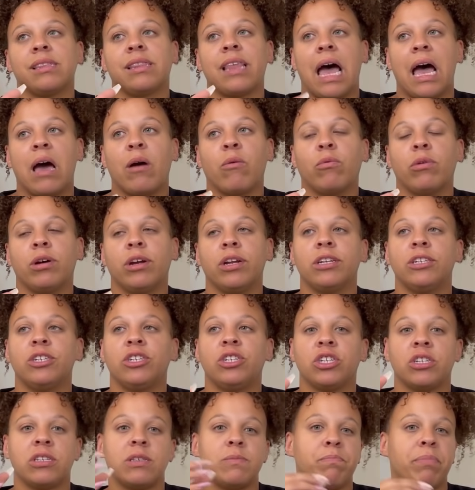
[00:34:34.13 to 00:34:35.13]
that would
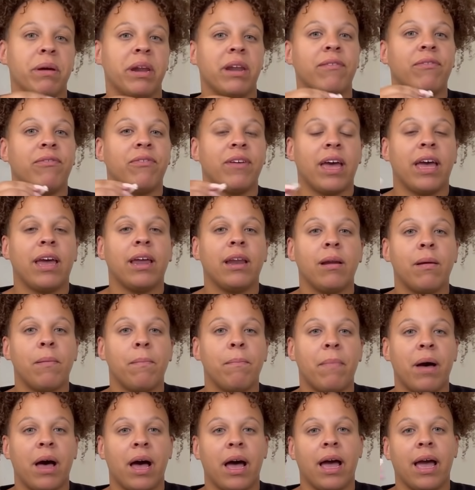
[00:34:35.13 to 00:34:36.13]
just benefit
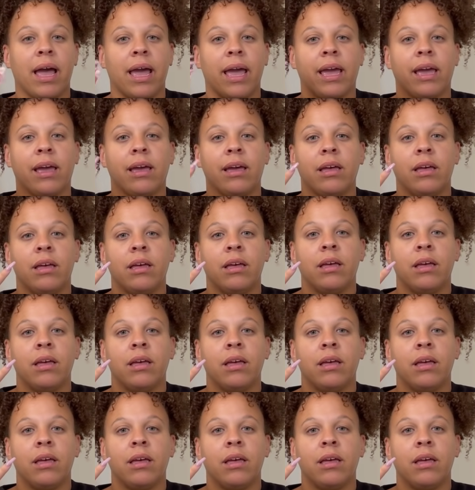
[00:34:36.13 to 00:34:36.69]
my